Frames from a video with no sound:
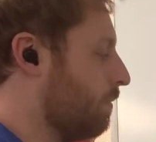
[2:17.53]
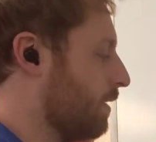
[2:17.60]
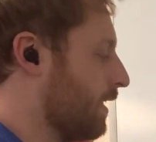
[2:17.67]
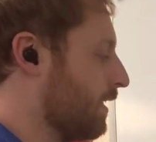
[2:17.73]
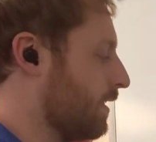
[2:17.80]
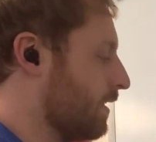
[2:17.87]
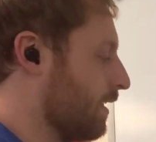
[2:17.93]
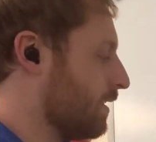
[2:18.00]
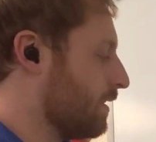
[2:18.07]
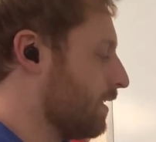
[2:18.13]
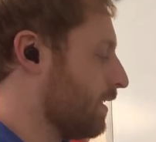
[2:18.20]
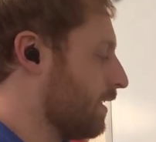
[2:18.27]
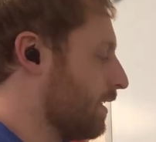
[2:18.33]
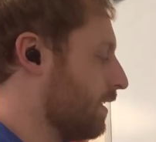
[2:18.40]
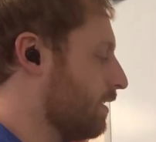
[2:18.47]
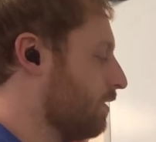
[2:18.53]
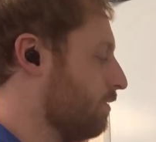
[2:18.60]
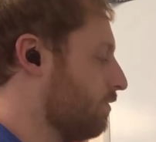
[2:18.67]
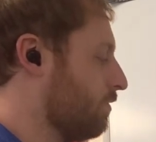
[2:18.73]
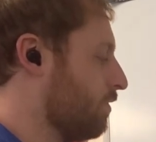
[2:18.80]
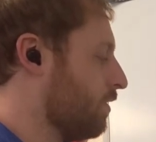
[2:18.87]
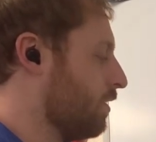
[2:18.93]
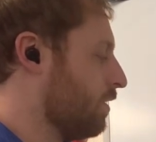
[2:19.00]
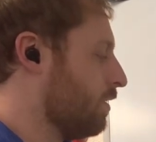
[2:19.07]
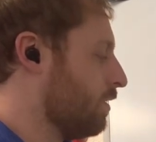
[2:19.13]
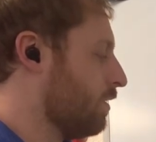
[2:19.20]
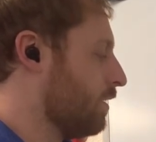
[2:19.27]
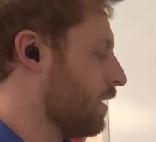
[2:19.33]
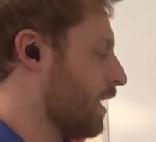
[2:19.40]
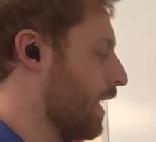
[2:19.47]
It doesn't give
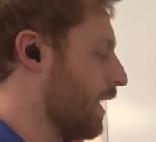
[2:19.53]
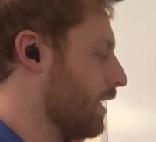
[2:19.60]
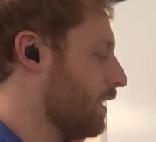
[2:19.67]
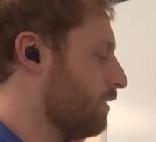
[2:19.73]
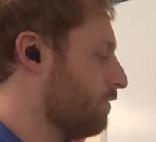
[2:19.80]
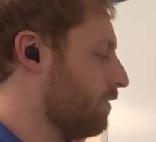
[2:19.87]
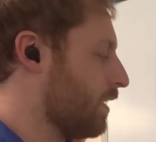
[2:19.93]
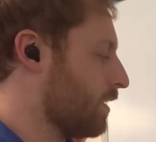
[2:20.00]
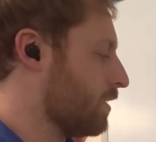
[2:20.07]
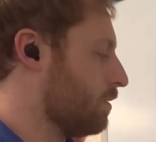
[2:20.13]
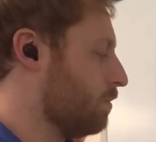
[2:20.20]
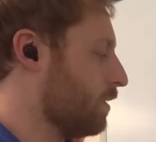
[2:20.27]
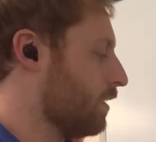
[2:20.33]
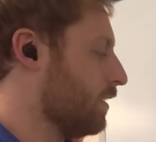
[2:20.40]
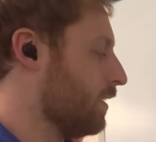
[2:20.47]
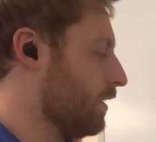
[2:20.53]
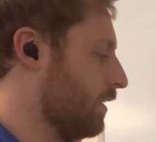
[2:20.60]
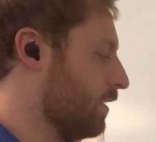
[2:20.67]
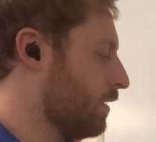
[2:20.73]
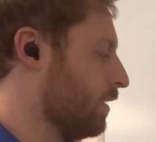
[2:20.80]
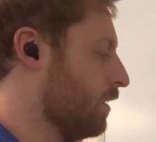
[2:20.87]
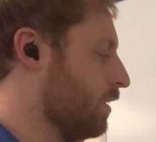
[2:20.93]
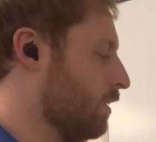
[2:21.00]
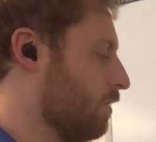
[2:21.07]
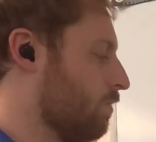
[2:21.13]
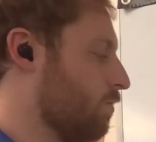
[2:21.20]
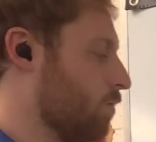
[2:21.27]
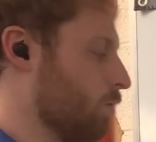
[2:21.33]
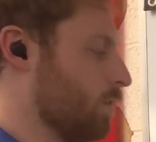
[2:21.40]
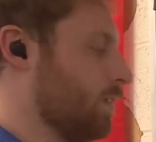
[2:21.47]
any flexibility
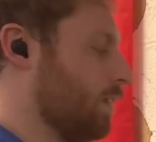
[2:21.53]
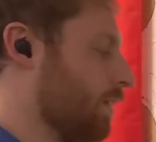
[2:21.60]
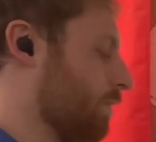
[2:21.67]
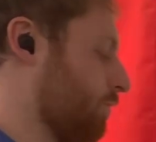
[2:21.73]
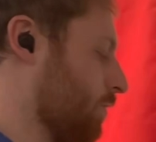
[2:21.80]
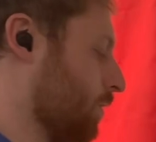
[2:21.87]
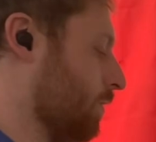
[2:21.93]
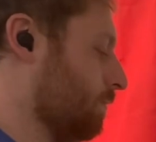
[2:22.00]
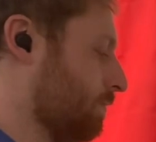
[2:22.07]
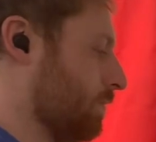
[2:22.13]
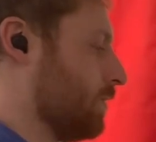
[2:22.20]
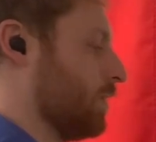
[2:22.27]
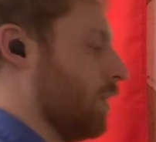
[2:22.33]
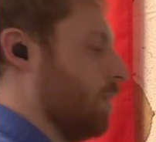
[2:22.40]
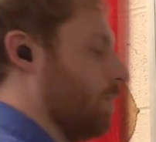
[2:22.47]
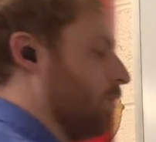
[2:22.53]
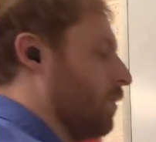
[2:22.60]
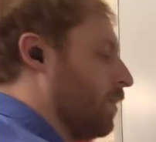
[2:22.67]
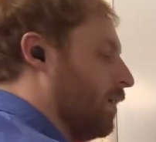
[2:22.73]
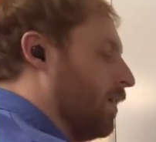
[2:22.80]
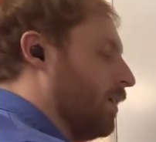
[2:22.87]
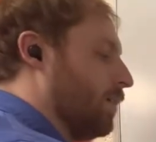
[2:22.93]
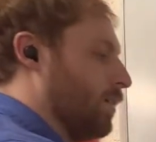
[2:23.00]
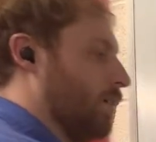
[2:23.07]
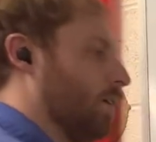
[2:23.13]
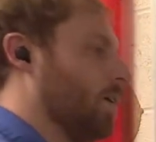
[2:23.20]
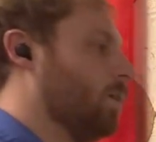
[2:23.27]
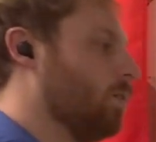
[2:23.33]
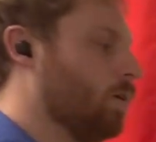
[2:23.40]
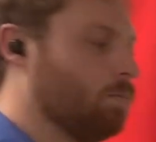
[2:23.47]
for the lifter. So, you
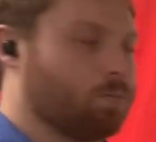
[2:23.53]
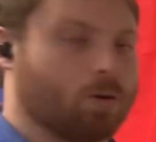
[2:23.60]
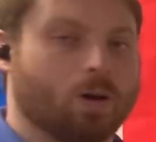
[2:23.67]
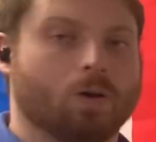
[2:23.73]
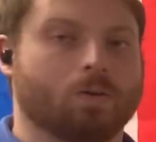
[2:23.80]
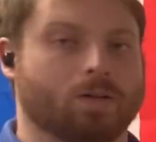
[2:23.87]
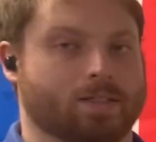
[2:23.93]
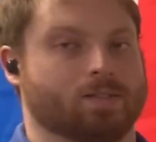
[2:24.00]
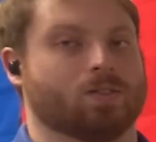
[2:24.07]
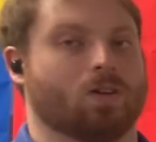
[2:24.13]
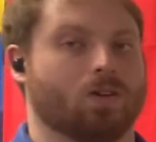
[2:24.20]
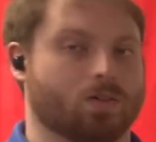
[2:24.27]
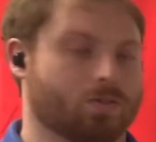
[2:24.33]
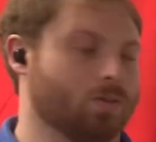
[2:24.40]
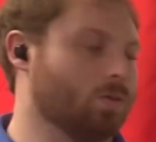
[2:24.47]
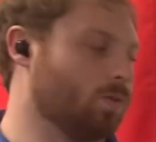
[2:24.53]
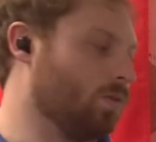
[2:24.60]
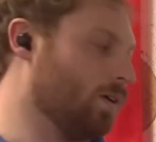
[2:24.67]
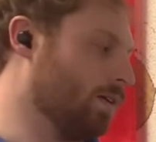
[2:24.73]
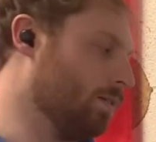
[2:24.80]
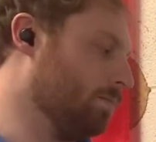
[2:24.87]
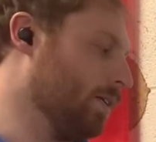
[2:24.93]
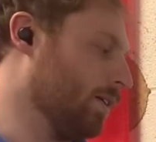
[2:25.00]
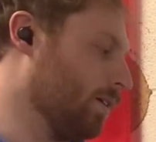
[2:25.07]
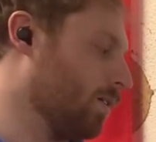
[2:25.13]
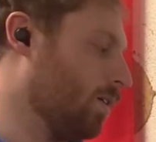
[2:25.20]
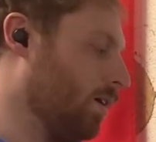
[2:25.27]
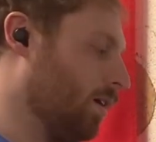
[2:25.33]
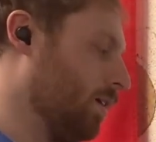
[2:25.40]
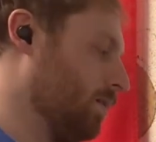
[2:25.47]
know, a pro is also going to be a
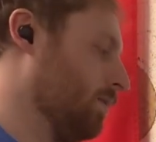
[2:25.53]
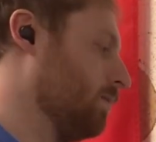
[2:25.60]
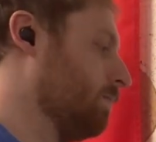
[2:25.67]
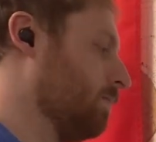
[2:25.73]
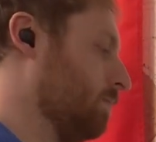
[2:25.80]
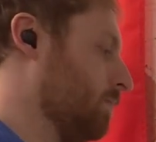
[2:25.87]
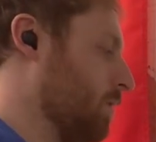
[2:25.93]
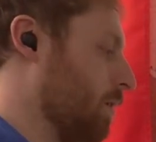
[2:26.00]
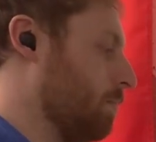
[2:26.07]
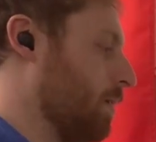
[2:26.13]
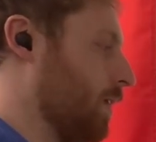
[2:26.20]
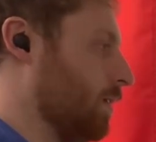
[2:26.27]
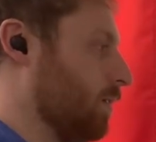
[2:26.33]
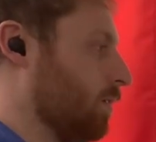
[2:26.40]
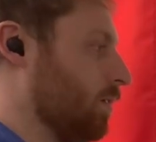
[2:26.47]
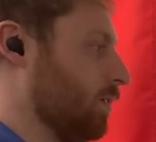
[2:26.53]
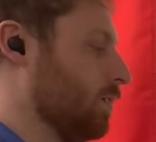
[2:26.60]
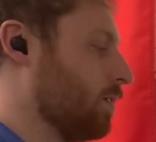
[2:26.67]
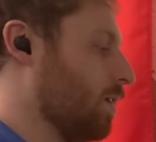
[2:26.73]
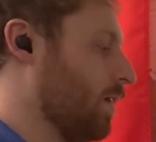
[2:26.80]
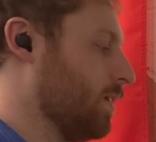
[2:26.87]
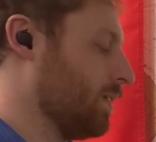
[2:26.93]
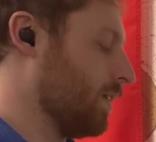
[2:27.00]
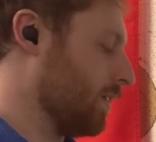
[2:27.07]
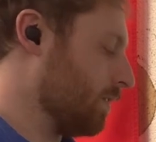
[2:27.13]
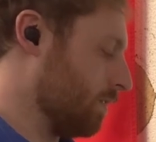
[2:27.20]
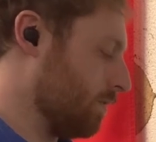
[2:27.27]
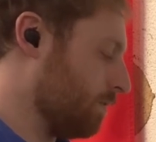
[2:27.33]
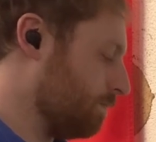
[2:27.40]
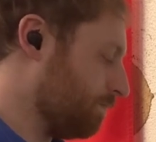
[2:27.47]
con depending on the
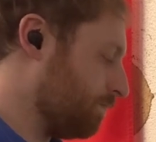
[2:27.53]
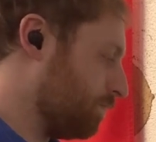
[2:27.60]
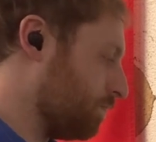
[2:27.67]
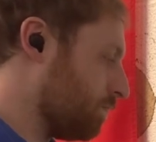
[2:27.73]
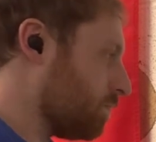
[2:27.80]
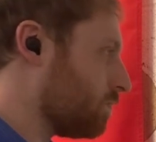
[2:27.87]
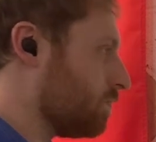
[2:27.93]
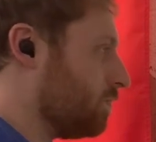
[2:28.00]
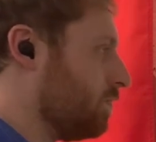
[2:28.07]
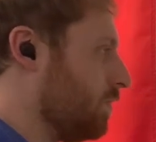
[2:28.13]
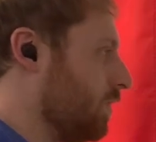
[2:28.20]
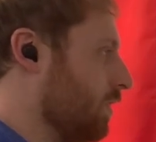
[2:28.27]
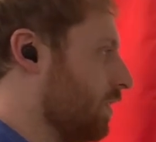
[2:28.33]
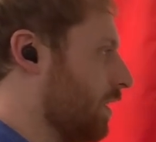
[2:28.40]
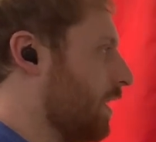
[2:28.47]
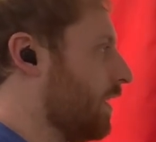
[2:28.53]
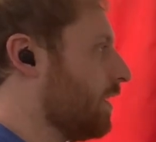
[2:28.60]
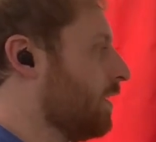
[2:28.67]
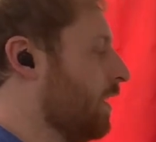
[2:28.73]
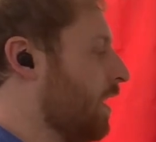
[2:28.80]
context. Okay?